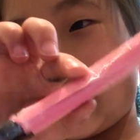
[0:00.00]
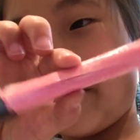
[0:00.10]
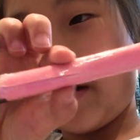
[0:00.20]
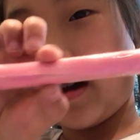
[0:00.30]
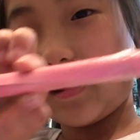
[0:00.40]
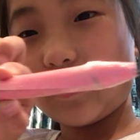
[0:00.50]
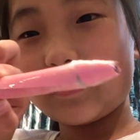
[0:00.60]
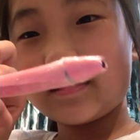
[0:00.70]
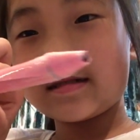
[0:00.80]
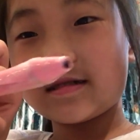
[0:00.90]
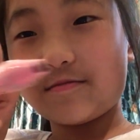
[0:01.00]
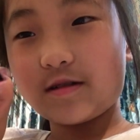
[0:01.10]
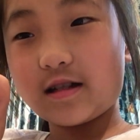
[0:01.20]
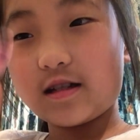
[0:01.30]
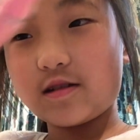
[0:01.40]
the pen, it's super
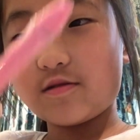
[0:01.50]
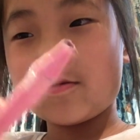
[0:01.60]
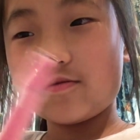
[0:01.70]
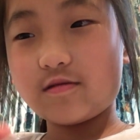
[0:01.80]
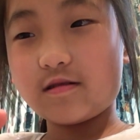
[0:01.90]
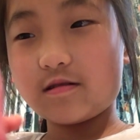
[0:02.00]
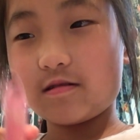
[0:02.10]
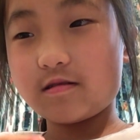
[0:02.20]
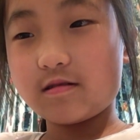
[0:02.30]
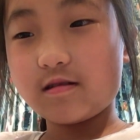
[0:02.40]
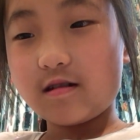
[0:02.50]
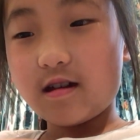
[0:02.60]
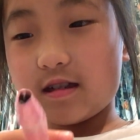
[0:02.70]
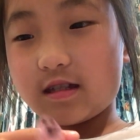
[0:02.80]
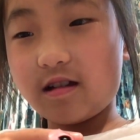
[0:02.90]
cute, and
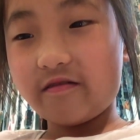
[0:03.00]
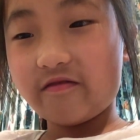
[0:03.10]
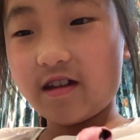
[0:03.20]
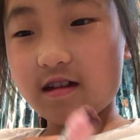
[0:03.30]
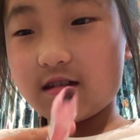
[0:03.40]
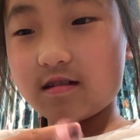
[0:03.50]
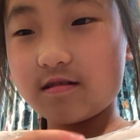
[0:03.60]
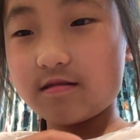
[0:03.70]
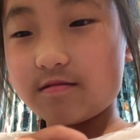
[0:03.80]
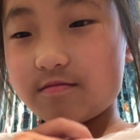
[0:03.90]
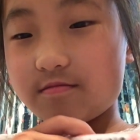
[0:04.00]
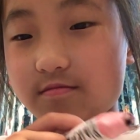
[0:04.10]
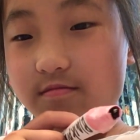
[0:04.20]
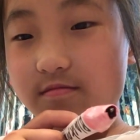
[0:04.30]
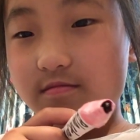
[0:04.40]
it's not fake. Tripping.
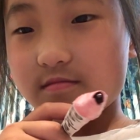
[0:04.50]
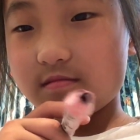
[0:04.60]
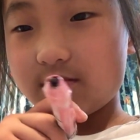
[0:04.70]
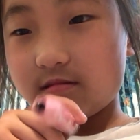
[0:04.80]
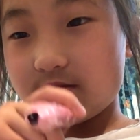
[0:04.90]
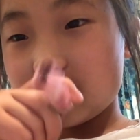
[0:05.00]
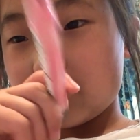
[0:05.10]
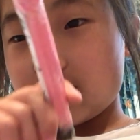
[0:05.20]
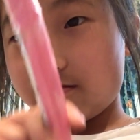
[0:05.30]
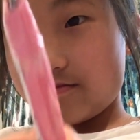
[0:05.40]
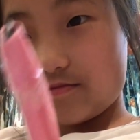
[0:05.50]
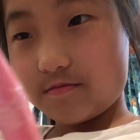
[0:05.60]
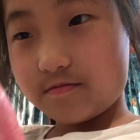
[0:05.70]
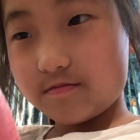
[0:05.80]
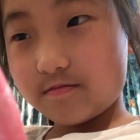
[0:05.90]
I keep tripping
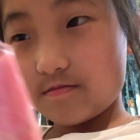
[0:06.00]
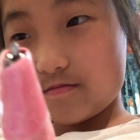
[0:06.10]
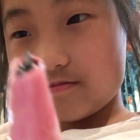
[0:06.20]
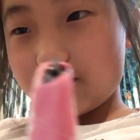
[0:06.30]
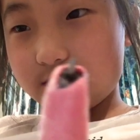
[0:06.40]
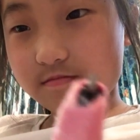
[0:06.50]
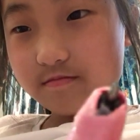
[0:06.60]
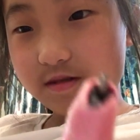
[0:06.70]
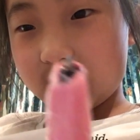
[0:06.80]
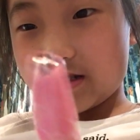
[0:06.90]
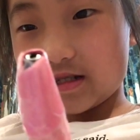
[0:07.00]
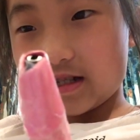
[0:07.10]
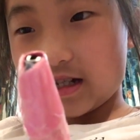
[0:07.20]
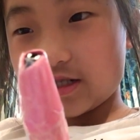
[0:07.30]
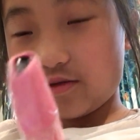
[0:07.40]
on my shoelaces. Because you can
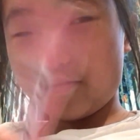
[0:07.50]
actually